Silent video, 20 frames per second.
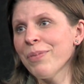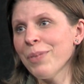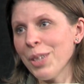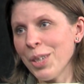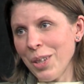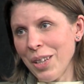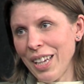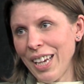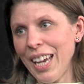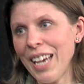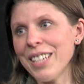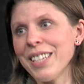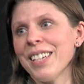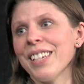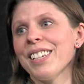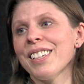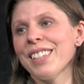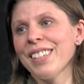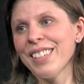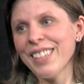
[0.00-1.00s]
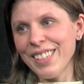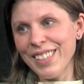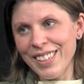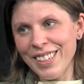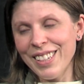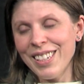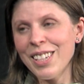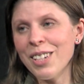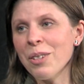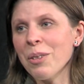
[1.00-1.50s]
So they get to
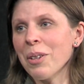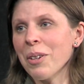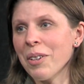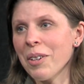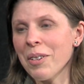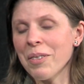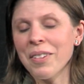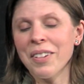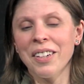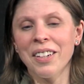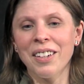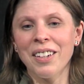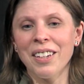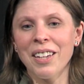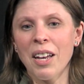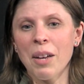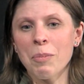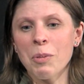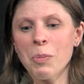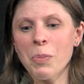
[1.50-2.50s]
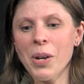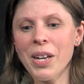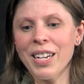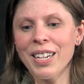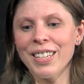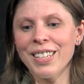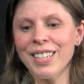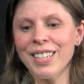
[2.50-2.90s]
do their own robotics.